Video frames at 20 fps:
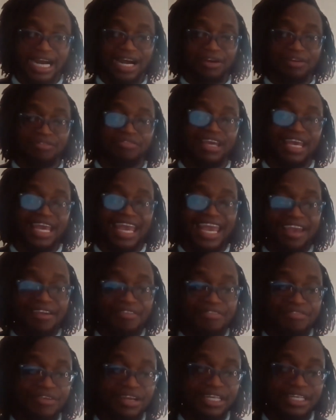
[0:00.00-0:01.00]
out of
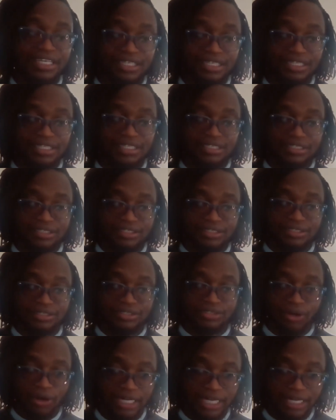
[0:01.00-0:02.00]
every
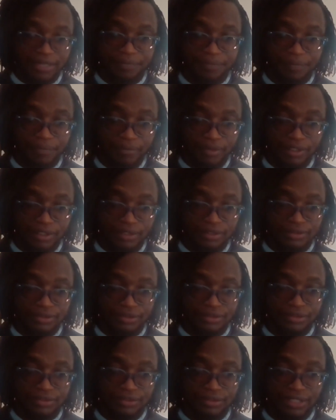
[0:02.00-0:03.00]
dollar,
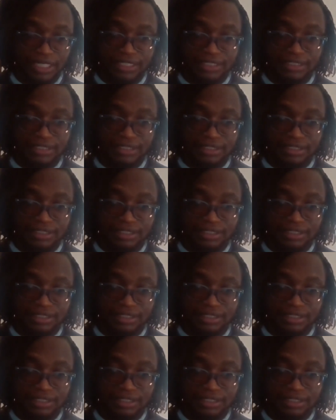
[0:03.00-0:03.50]
right?